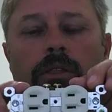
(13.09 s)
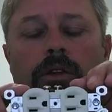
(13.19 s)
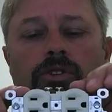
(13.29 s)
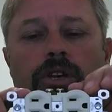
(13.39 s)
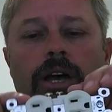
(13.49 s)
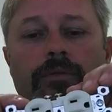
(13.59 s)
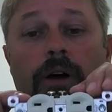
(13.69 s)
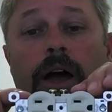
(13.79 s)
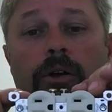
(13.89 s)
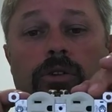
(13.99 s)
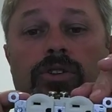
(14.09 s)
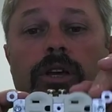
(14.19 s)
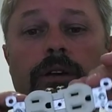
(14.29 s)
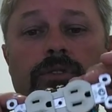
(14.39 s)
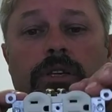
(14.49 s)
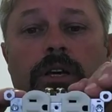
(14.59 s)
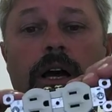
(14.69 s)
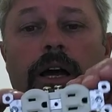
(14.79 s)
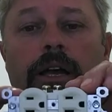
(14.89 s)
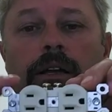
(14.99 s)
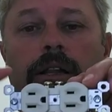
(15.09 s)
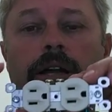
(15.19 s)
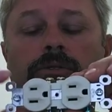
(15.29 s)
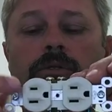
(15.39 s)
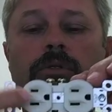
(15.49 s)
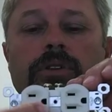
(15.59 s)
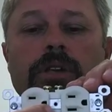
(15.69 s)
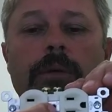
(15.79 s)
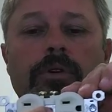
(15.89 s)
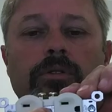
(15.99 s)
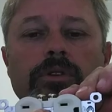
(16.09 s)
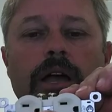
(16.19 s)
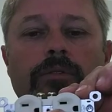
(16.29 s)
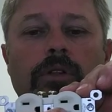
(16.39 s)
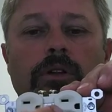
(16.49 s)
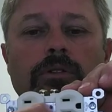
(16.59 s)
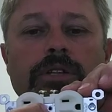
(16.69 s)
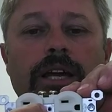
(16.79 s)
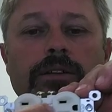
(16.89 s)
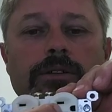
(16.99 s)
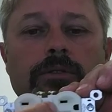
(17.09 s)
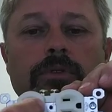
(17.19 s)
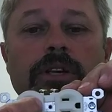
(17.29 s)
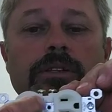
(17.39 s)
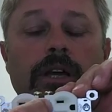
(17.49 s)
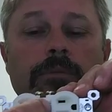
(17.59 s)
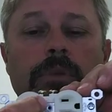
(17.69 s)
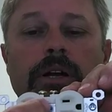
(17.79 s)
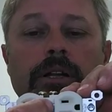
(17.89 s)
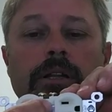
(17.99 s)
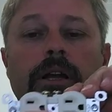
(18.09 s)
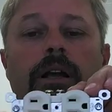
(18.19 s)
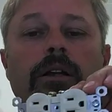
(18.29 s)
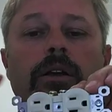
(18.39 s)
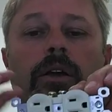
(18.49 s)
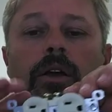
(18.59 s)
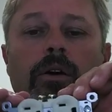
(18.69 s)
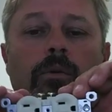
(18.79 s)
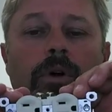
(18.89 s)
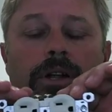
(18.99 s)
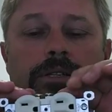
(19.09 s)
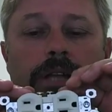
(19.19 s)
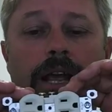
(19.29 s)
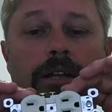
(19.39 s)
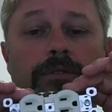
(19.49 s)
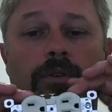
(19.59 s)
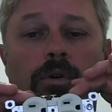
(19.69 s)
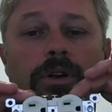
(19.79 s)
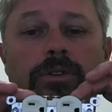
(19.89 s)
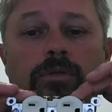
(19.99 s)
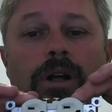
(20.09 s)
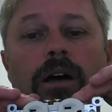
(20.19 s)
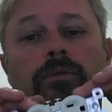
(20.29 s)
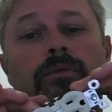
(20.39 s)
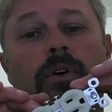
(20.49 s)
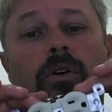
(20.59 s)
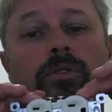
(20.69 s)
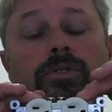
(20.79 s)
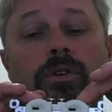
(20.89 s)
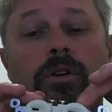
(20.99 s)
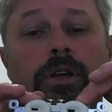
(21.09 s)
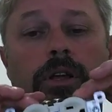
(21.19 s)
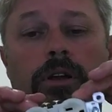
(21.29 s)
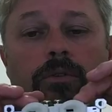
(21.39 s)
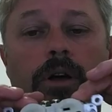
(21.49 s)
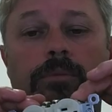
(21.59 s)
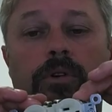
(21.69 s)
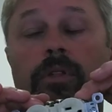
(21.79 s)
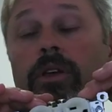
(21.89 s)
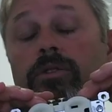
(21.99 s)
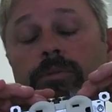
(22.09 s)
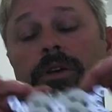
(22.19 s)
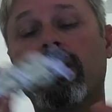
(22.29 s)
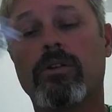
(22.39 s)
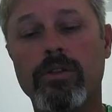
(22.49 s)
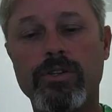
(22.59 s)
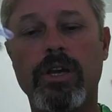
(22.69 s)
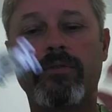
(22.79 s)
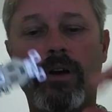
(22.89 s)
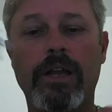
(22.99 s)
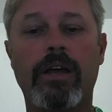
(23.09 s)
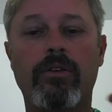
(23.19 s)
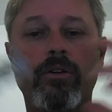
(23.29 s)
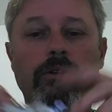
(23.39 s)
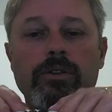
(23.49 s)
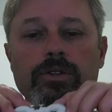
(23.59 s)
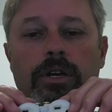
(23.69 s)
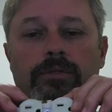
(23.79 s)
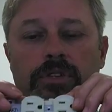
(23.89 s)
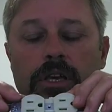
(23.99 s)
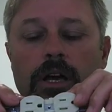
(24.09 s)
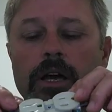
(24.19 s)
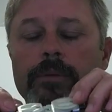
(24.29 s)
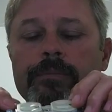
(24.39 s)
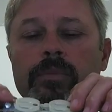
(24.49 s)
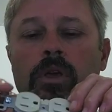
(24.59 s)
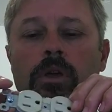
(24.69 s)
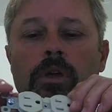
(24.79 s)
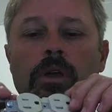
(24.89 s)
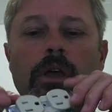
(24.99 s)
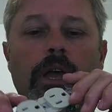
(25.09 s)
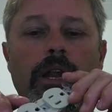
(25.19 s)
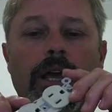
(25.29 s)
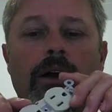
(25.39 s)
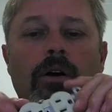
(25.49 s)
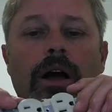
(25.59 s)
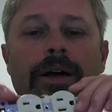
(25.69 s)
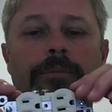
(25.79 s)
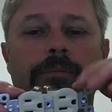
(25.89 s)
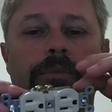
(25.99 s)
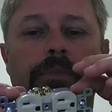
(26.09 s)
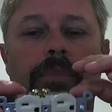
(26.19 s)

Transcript: the GFI or GFCI electrical receptacles have the little test and reset button in there. What it stands for is ground fault circuit interrupter. They used to be called the GFI, now they're called the GFCI. Anyhow,